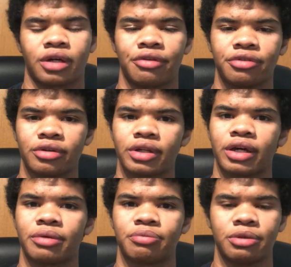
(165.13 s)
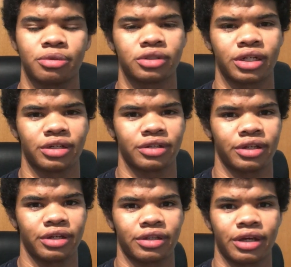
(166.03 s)
I feel that people tend to
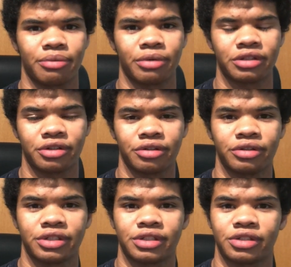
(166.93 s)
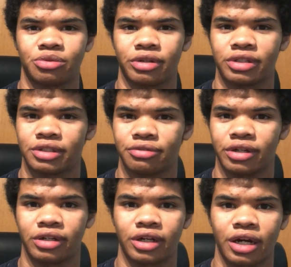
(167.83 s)
think that mental illness is relatively
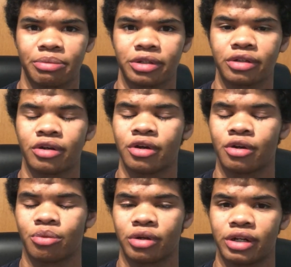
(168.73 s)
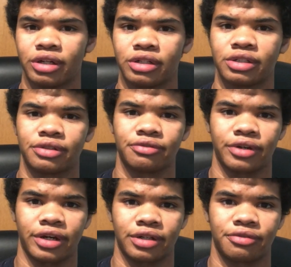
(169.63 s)
uncommon when it is in
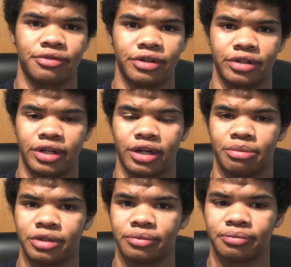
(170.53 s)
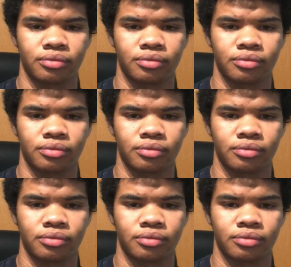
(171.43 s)
fact very common.